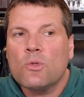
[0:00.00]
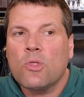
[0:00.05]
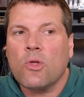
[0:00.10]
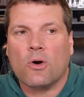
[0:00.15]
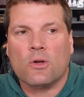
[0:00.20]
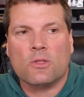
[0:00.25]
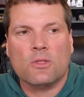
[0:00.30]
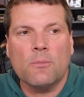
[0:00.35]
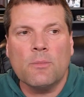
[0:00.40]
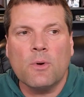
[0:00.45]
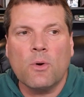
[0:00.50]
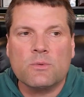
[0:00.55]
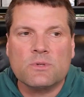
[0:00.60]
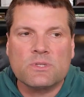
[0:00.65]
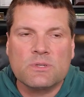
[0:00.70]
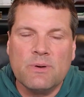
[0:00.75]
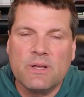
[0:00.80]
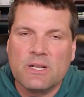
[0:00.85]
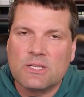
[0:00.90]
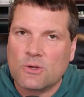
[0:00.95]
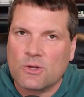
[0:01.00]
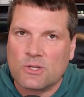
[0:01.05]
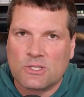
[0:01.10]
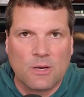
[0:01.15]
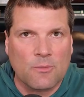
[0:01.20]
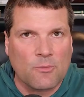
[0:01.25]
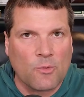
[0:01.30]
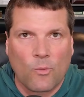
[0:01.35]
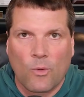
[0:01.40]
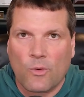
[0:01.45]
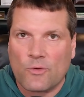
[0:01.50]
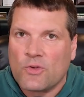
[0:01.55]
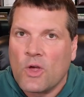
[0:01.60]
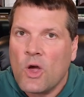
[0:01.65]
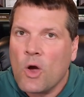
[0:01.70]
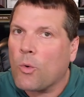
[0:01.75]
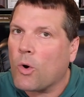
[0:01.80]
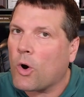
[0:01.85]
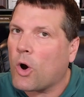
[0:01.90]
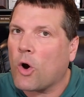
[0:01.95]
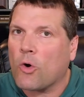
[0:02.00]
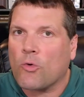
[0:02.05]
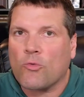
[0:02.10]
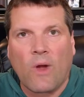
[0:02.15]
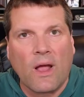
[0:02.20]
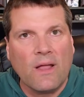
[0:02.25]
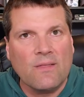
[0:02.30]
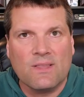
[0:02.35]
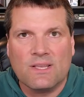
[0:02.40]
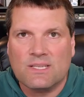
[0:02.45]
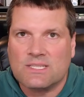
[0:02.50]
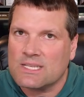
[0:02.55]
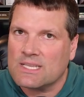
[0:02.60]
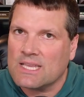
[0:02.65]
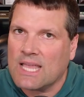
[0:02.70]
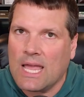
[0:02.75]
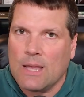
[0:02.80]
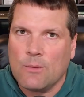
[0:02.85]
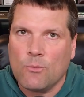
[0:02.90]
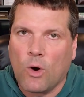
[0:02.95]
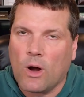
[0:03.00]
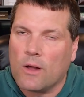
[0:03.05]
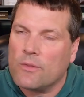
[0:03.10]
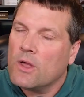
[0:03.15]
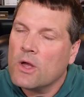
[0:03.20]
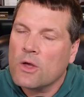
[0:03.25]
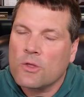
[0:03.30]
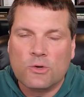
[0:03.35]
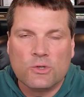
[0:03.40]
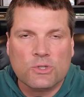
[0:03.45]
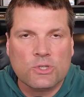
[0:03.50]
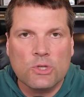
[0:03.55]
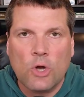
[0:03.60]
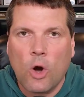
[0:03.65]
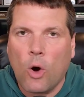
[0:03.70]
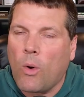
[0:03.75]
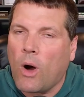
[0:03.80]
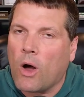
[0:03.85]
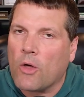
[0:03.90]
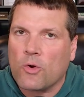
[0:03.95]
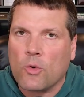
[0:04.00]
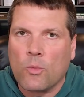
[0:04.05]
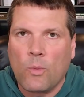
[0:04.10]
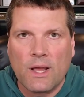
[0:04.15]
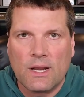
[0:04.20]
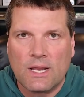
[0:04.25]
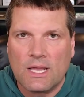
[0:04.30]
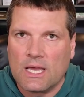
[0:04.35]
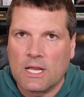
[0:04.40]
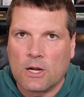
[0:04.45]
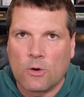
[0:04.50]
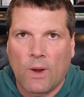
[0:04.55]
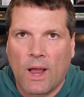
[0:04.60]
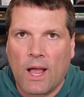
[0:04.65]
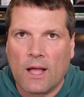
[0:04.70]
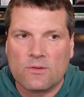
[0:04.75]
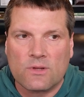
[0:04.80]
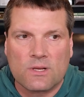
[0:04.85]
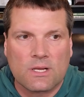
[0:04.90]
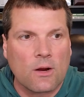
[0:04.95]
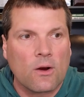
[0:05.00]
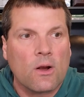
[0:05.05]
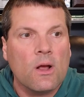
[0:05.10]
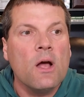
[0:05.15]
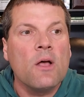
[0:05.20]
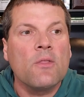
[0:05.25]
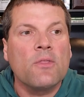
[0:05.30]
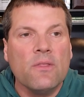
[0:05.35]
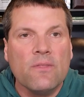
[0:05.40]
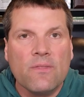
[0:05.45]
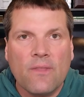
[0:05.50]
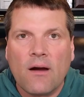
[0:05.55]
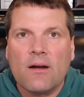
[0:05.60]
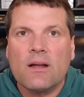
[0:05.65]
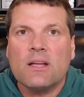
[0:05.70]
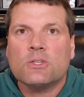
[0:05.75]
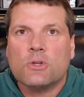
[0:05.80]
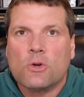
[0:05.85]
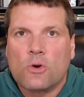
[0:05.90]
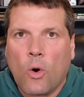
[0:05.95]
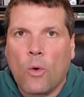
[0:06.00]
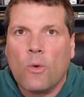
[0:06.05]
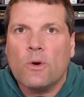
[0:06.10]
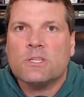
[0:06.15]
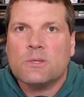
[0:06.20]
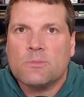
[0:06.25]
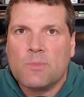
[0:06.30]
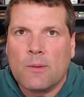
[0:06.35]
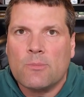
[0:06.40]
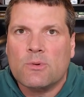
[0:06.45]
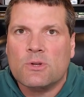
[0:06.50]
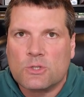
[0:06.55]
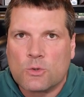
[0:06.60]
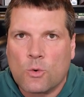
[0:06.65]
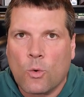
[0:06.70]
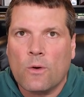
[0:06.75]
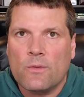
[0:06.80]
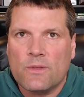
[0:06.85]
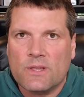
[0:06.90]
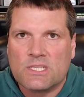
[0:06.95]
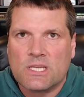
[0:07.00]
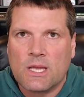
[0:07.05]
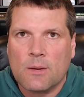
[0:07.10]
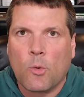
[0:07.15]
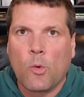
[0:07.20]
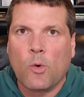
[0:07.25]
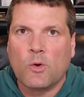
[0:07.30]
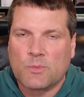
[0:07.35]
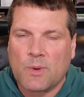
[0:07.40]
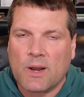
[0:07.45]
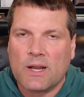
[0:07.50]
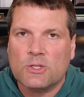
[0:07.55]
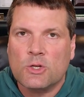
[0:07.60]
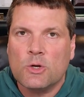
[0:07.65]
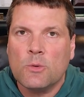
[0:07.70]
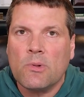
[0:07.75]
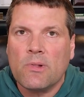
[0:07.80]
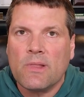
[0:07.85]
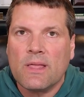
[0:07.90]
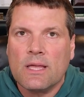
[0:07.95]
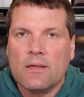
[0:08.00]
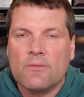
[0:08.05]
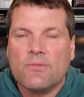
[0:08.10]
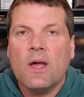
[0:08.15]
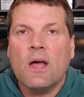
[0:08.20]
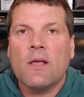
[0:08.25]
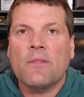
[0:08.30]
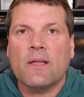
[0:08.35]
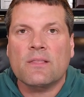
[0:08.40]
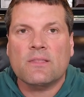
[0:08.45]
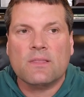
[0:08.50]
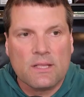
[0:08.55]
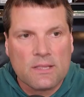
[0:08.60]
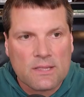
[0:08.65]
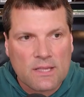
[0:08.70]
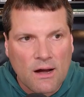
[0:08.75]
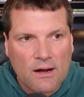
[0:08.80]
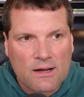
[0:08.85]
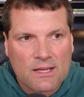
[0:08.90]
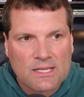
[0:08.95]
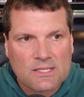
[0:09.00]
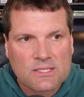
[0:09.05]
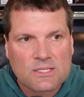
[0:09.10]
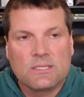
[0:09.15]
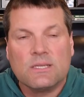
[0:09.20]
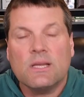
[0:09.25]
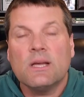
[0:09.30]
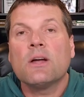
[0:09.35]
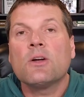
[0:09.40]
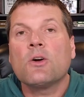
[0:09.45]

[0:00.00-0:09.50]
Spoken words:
Look, the Minnesota Timberwolves were horrendous in game one. There's no other way to get around it here. The Nuggets are going to be able to score on the Timberwolves, but I do believe that the Nuggets